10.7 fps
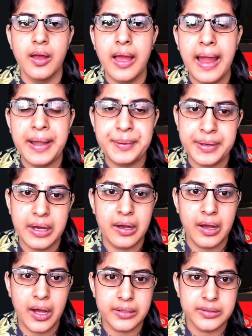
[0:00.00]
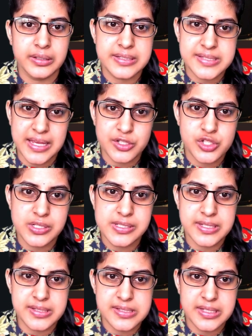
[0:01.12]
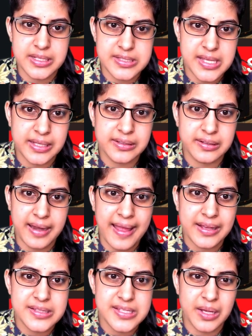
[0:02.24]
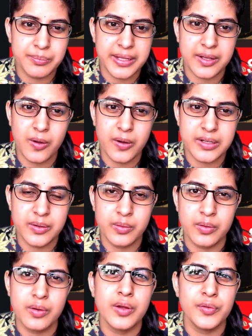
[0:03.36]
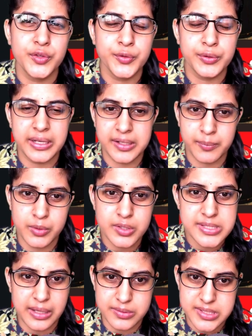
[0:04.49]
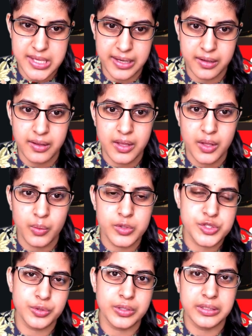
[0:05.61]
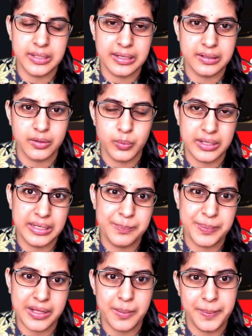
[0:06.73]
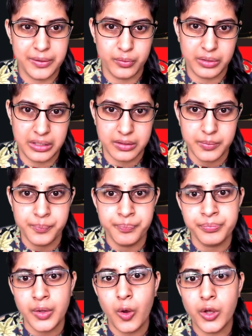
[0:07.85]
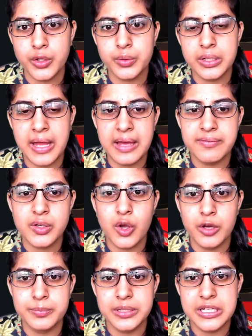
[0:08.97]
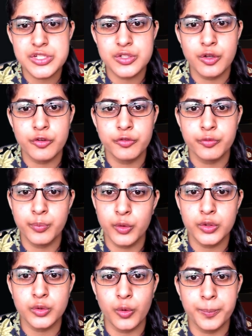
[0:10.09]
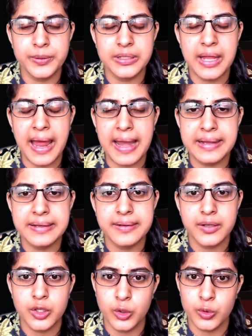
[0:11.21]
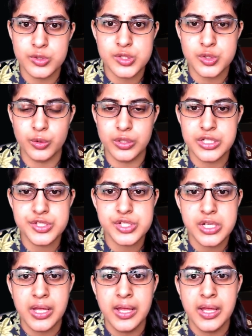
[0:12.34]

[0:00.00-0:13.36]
and uh, other essentials in, inside the rack and some decor and a few reading books outside which you can take quickly pick up and read or you can have a combination of both open and closed storage